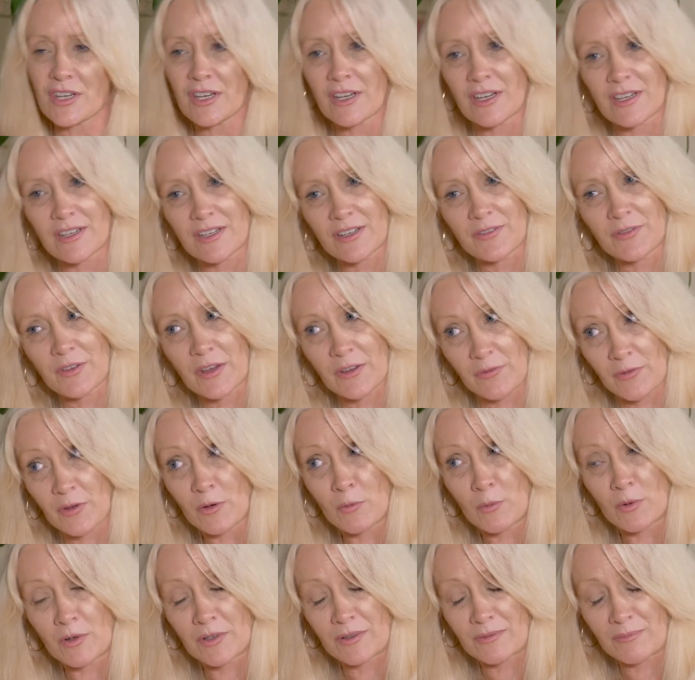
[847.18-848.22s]
share, if
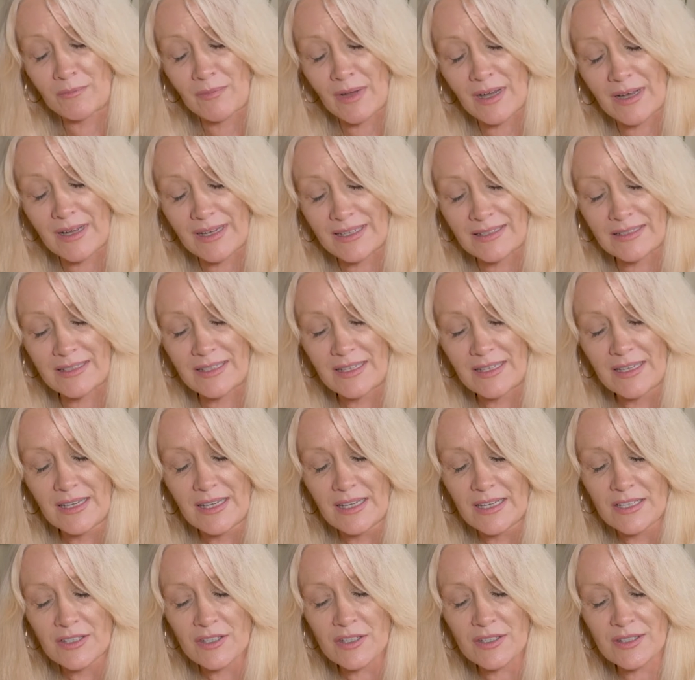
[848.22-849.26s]
you wouldn't mind,
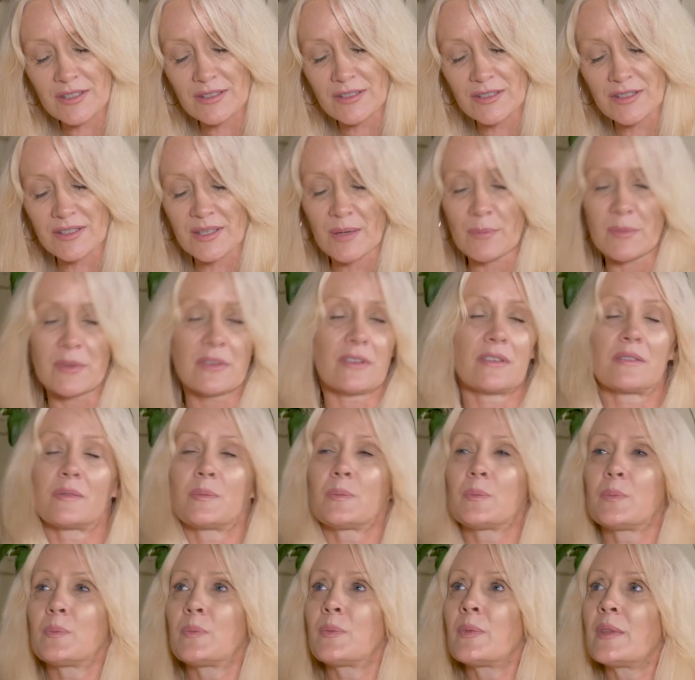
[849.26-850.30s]
just some of the